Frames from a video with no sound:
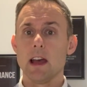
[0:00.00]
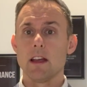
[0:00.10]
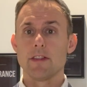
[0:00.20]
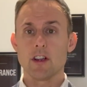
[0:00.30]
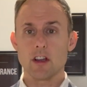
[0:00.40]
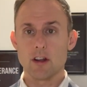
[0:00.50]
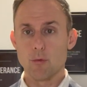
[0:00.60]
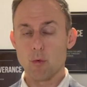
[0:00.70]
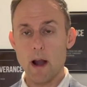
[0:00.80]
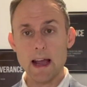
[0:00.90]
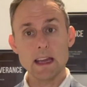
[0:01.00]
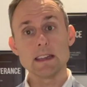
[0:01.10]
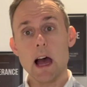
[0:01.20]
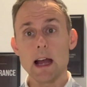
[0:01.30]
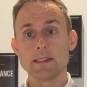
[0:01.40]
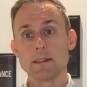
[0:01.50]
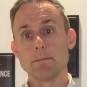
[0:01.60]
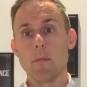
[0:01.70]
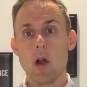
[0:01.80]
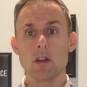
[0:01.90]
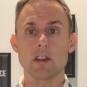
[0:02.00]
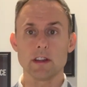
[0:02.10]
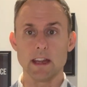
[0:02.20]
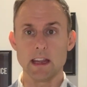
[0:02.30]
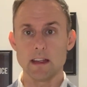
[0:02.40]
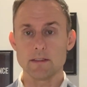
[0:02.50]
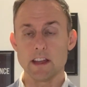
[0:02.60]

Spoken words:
They're going to recognize the marketing